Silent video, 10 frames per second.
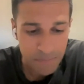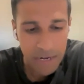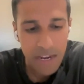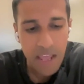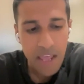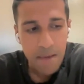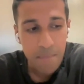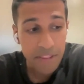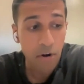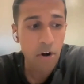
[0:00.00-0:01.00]
But
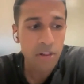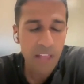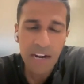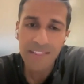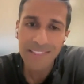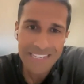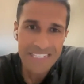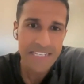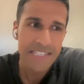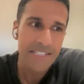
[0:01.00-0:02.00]
there are a lot of
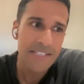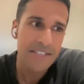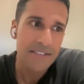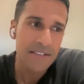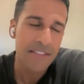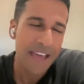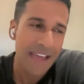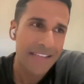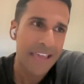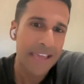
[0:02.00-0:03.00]
lessons
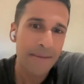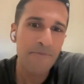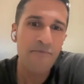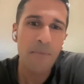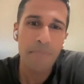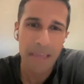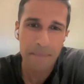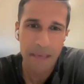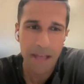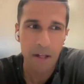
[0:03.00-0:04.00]
that came from
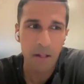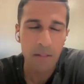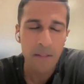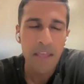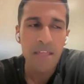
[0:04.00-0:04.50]
PayPal